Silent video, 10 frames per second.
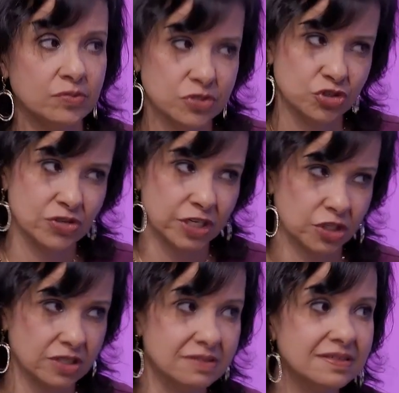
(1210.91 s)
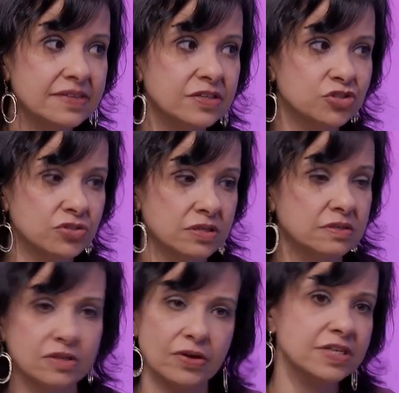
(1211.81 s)
there was a trigger, and
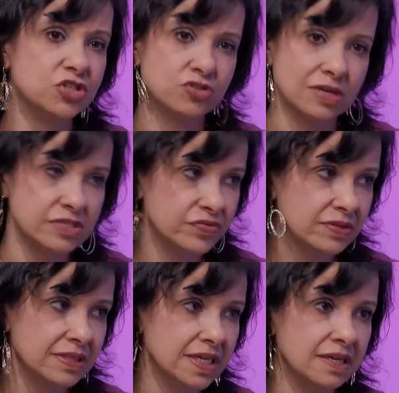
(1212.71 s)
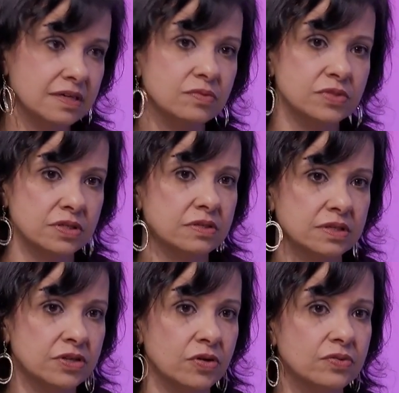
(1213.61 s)
any stressful thing,
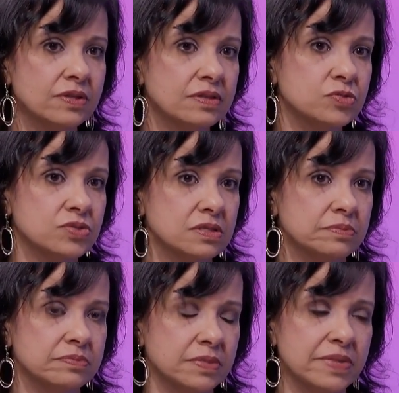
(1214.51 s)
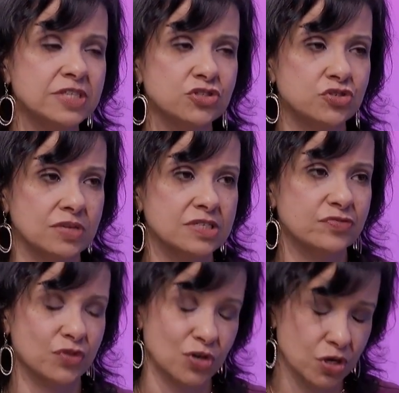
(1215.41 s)
and this was a major stress
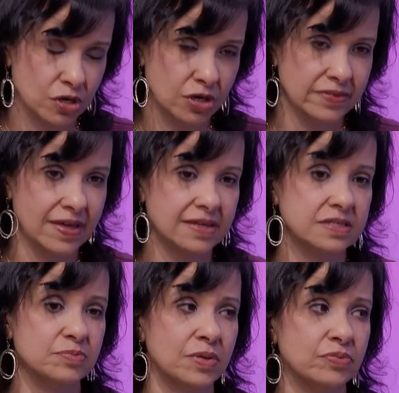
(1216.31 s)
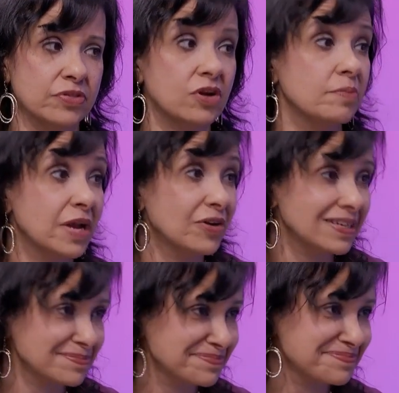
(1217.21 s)
for her, and that is my brother got married.